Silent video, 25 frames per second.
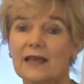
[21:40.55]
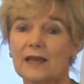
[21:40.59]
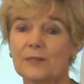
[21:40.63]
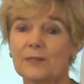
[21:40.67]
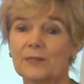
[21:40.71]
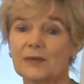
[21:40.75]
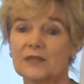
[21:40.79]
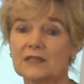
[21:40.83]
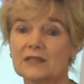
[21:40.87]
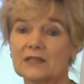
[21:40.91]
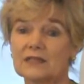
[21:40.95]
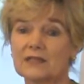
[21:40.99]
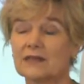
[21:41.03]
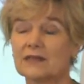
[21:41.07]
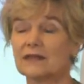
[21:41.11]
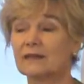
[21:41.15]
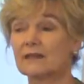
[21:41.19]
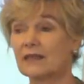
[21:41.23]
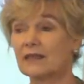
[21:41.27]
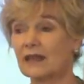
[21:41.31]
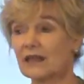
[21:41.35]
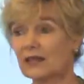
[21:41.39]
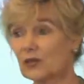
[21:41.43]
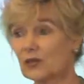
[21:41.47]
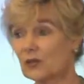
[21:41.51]
But
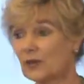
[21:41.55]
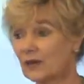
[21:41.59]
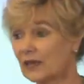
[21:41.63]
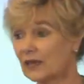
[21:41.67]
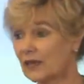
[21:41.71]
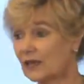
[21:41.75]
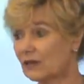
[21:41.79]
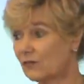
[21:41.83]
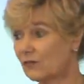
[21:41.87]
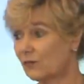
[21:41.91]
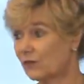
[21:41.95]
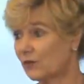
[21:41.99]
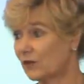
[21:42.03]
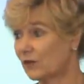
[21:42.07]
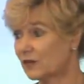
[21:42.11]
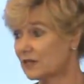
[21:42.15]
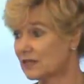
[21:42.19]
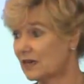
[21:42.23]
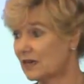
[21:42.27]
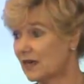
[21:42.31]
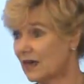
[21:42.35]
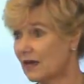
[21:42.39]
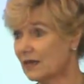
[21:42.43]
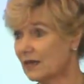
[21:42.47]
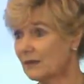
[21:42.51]
thank you again for the
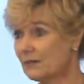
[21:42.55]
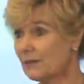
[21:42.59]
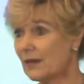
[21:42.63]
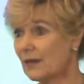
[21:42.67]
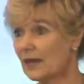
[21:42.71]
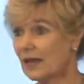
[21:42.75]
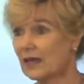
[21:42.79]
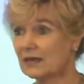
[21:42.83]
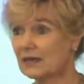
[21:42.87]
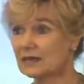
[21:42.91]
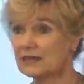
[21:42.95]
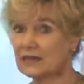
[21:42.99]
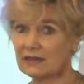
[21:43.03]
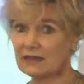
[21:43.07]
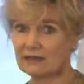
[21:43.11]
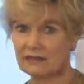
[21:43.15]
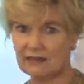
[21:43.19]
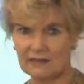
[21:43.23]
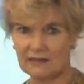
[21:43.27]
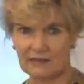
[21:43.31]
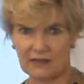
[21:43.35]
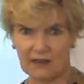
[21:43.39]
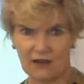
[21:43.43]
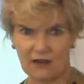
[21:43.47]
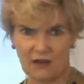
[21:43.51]
time, and I
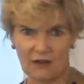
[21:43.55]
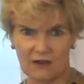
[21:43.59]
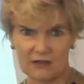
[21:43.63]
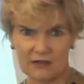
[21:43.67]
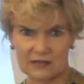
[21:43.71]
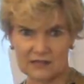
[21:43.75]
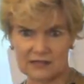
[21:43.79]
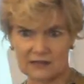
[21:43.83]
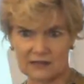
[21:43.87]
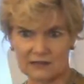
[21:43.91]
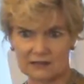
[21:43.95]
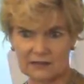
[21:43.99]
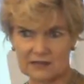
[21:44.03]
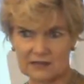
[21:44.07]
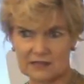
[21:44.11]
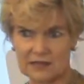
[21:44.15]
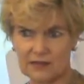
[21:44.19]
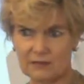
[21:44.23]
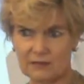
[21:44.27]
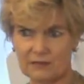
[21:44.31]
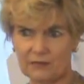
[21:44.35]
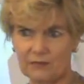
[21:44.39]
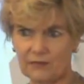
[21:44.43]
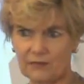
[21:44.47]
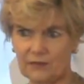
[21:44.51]
think there are still
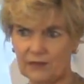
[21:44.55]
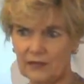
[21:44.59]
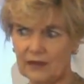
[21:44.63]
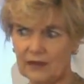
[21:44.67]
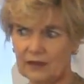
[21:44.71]
some...